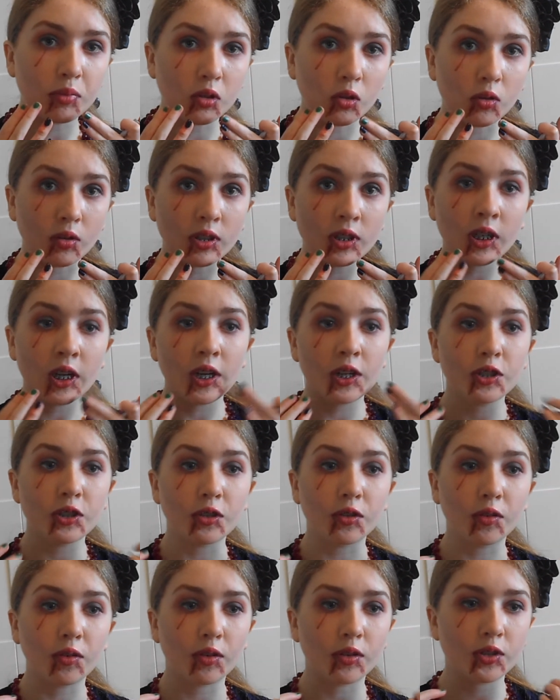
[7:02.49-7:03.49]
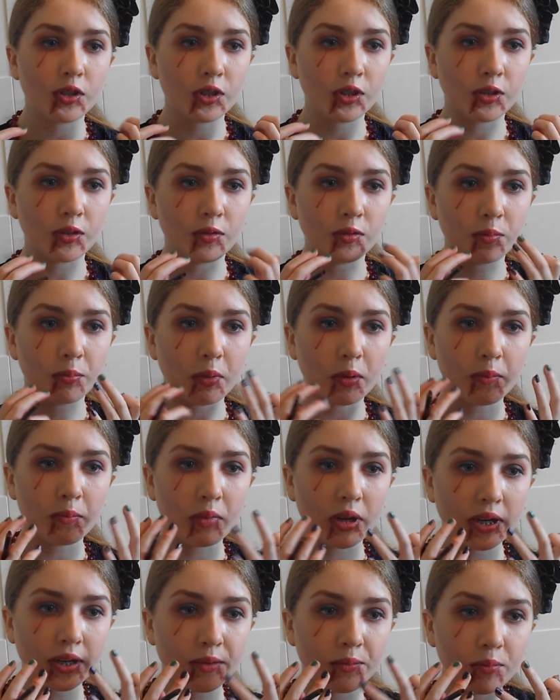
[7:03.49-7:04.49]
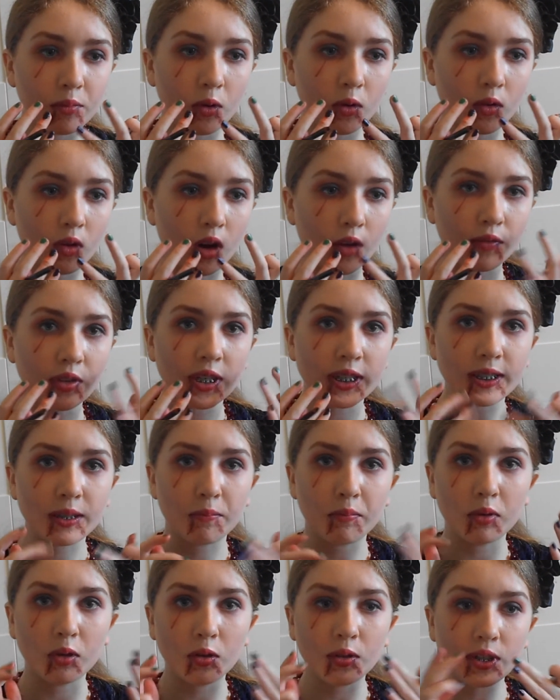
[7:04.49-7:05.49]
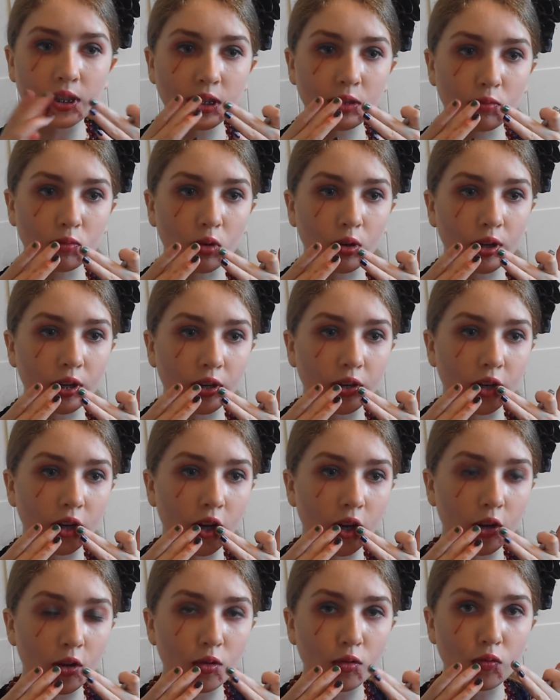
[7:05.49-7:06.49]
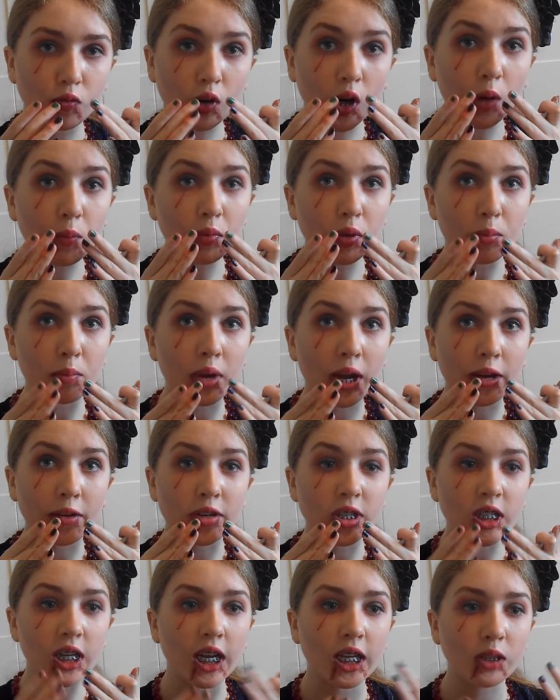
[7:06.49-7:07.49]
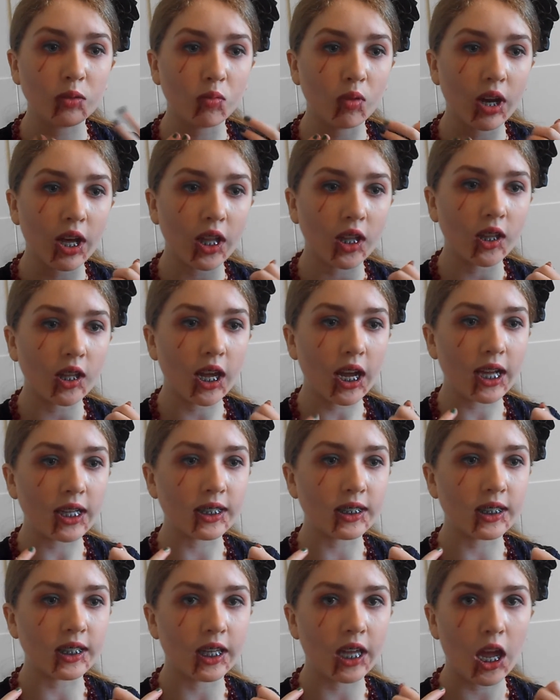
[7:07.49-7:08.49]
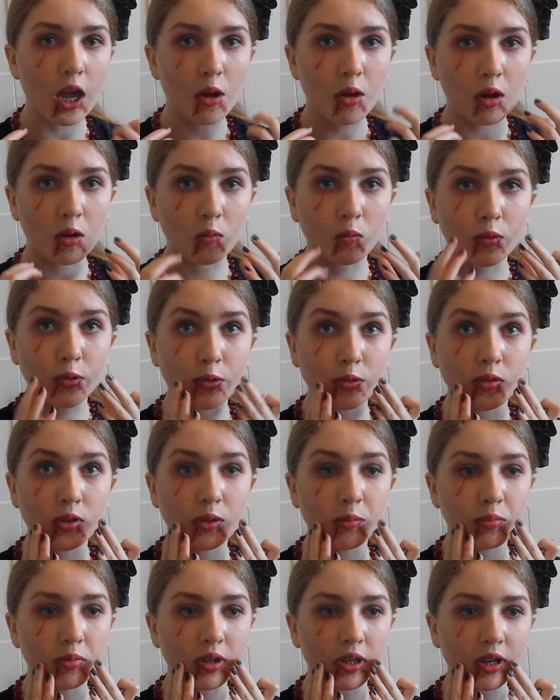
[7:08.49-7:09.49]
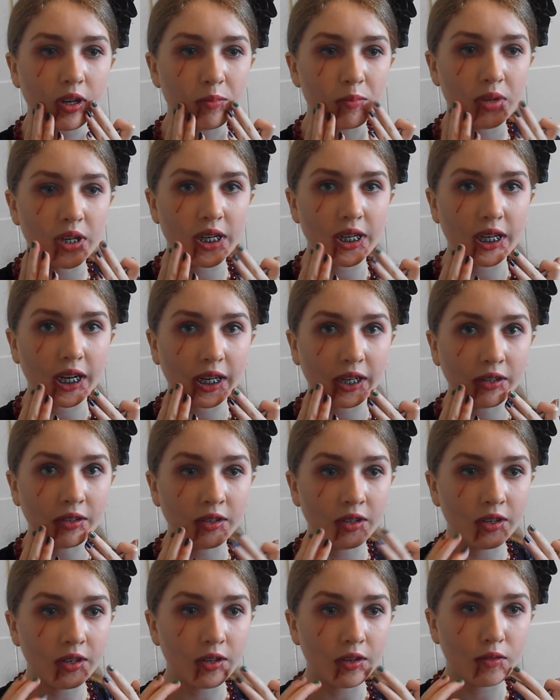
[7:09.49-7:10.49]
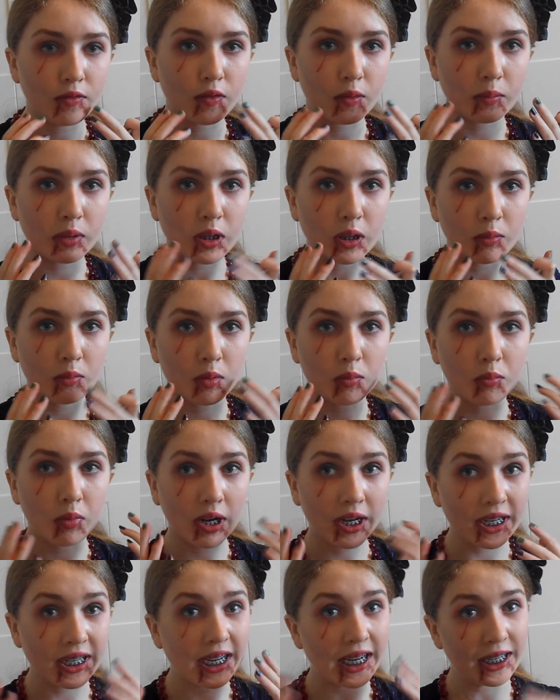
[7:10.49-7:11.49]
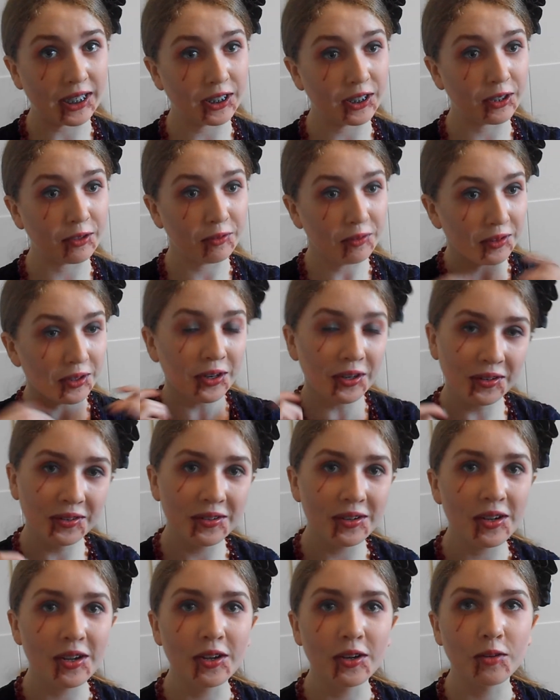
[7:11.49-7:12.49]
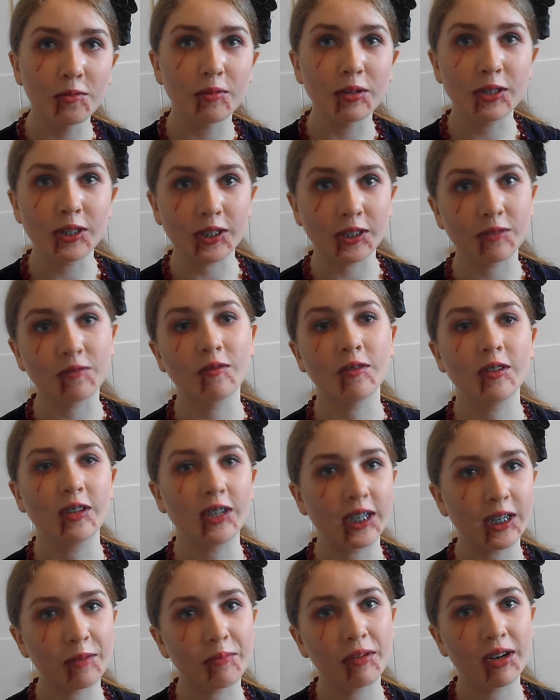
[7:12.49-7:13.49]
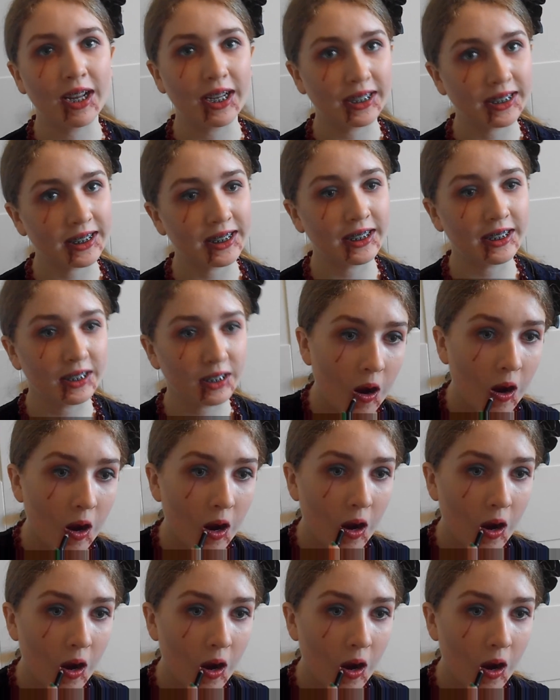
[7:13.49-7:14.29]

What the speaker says: blood to make it more obvious that blood is running from the mouth as well as a wound healing from someone biting into, which is really pleasant.